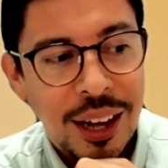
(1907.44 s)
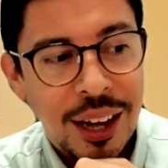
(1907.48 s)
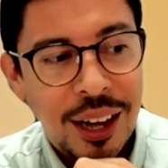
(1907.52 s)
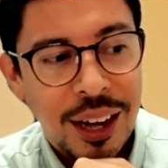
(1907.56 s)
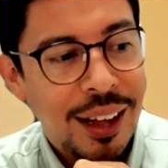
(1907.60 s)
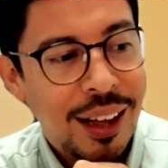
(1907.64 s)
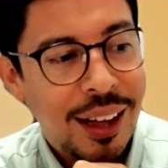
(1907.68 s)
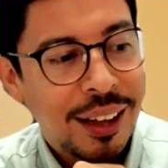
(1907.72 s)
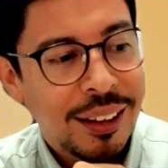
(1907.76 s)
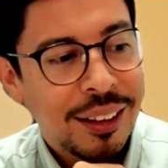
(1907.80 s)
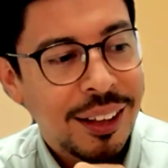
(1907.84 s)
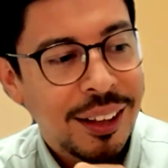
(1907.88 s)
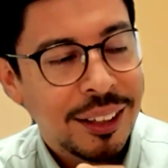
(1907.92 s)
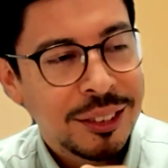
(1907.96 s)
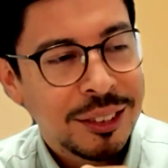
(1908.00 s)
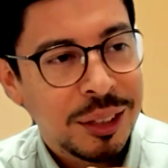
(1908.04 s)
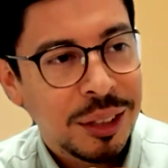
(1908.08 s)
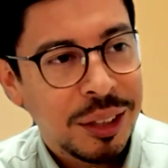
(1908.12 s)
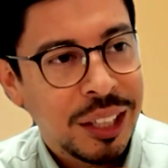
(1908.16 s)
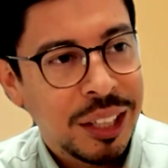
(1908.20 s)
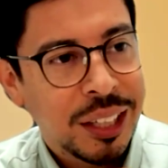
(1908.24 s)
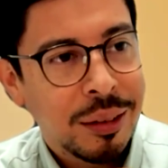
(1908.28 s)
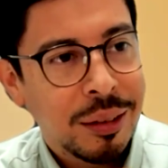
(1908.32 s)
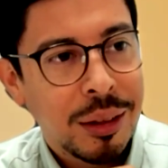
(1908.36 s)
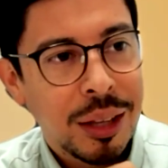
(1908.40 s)
I, I like to
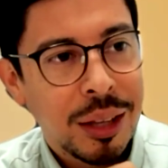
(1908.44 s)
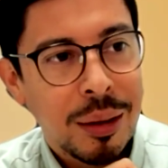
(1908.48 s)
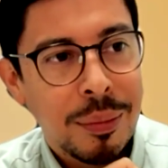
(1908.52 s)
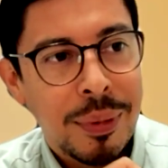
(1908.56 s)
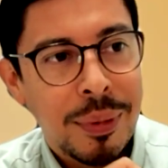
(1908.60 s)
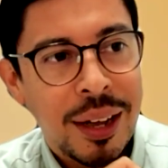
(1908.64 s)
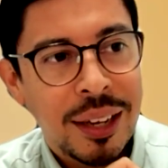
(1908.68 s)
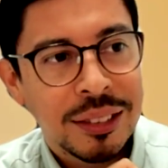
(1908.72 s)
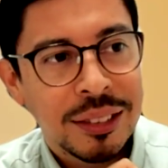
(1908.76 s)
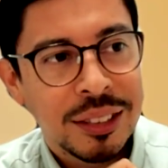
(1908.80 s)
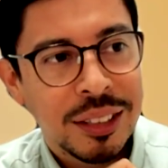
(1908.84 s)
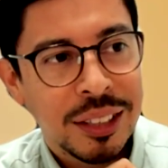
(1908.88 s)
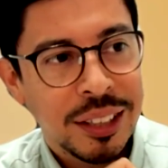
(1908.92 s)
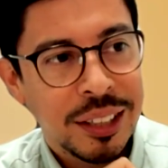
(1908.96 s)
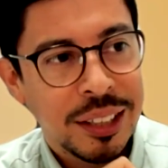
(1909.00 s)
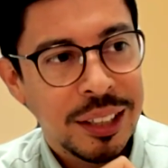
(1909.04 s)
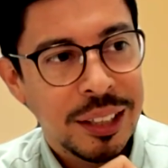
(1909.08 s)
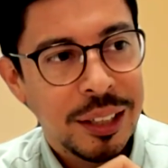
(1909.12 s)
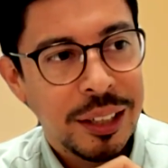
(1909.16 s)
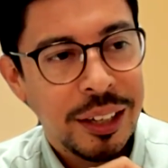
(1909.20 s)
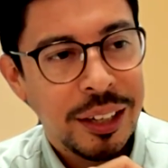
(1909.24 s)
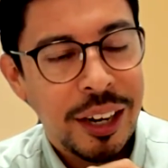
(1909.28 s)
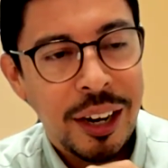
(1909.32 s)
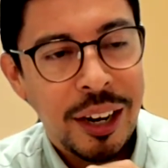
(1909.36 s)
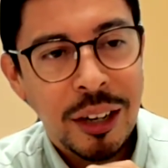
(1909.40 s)
think of them as
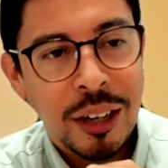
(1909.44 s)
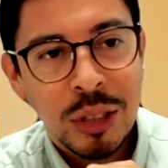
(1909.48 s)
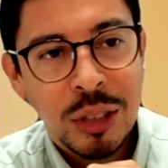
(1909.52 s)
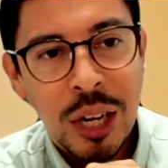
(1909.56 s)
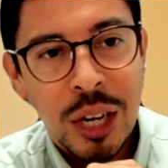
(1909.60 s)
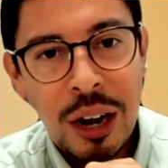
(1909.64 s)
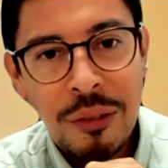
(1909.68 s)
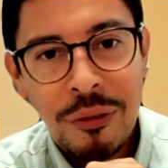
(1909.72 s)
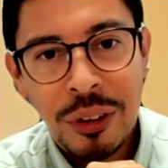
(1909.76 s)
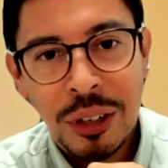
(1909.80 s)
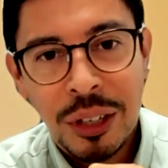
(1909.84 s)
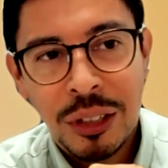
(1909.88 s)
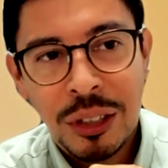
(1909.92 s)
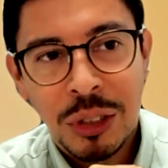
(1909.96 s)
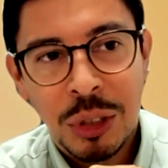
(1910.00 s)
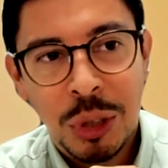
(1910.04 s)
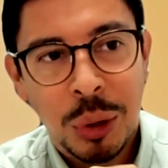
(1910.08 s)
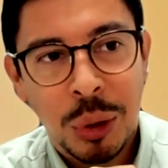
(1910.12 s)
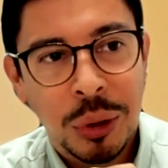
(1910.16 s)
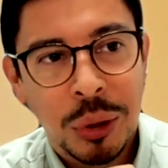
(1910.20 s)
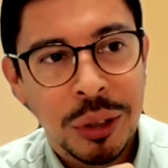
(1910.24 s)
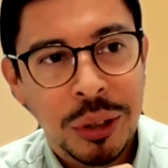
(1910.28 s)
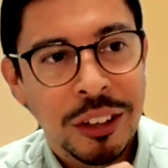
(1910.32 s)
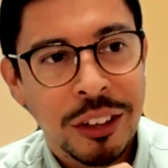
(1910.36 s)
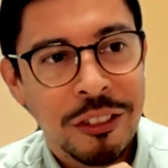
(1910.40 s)
the air traffic
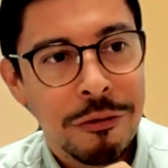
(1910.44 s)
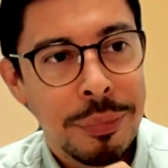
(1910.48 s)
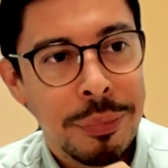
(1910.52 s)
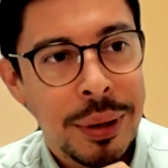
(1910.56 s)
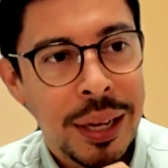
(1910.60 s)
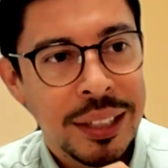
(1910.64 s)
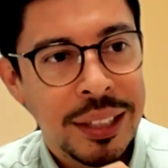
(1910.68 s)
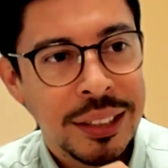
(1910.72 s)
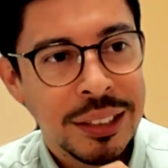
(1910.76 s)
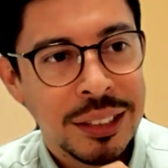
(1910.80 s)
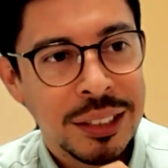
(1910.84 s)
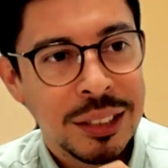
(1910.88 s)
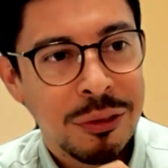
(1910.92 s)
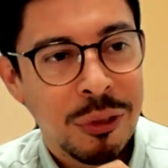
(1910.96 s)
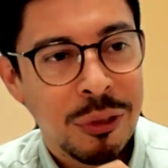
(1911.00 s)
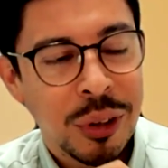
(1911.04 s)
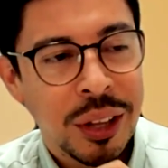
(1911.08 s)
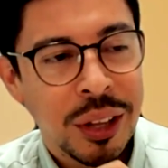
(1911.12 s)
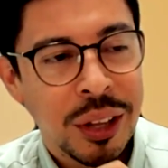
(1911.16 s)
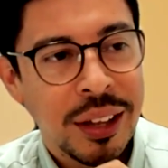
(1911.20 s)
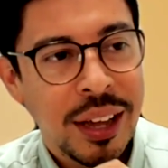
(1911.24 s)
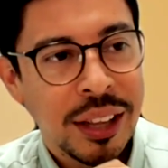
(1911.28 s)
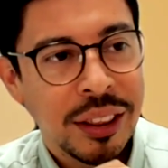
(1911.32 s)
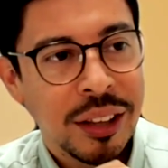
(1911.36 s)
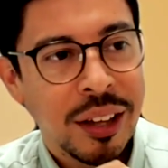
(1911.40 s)
controller of beds for
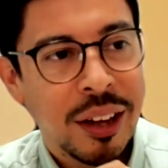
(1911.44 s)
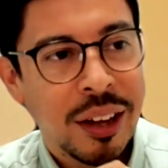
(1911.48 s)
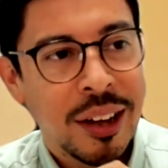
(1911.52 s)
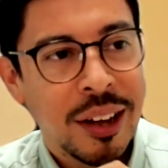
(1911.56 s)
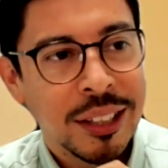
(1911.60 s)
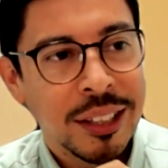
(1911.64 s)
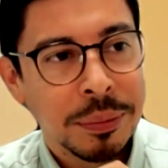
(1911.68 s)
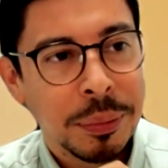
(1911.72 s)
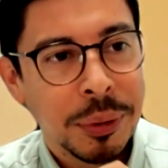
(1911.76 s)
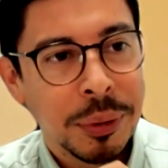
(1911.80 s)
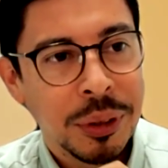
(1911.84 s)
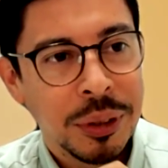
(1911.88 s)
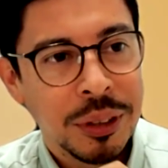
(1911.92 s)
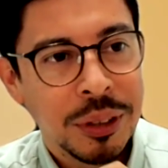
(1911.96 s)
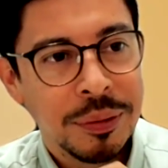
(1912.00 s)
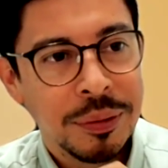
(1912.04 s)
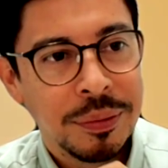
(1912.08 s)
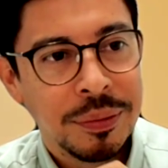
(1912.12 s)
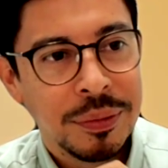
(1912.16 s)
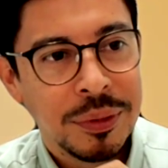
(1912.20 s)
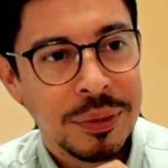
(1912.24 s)
the at the hospital.